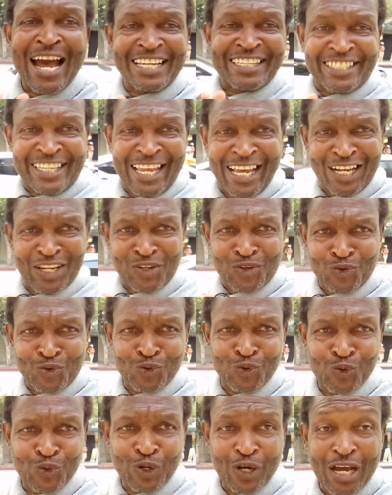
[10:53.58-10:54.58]
I tell you
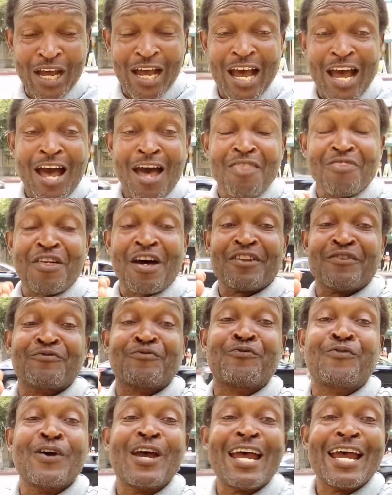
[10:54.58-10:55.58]
that
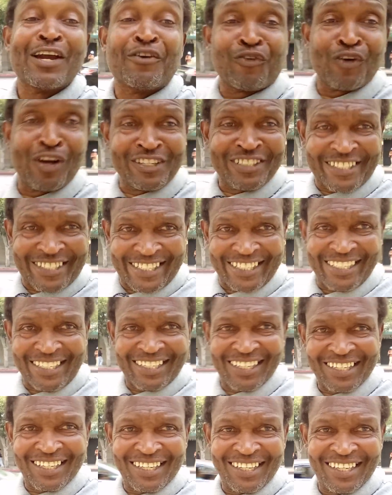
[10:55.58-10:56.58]
vagrancy
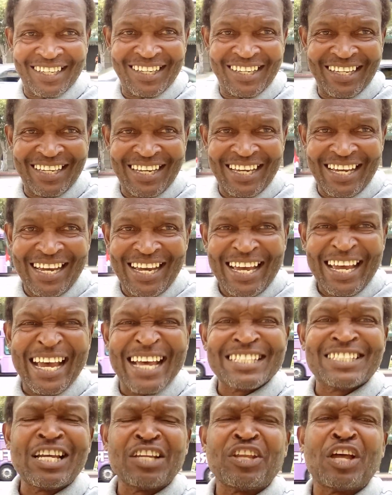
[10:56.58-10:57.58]

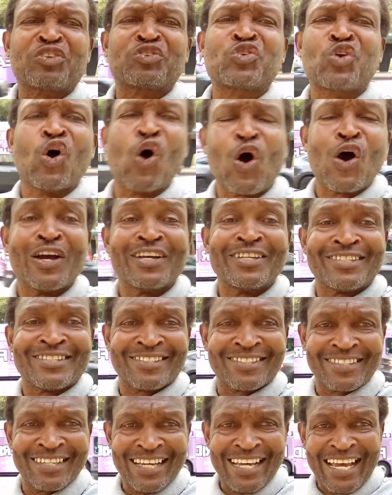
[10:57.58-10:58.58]
is not a
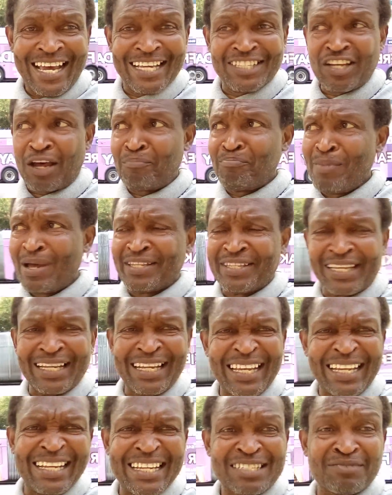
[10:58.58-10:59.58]
choice, it's not mental
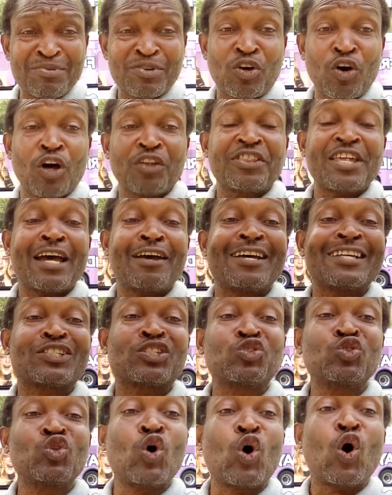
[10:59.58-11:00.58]
illness, because there
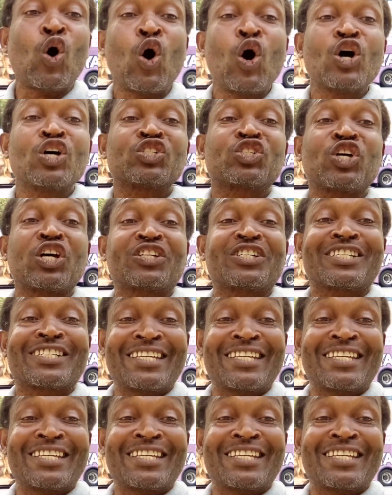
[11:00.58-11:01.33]
is no such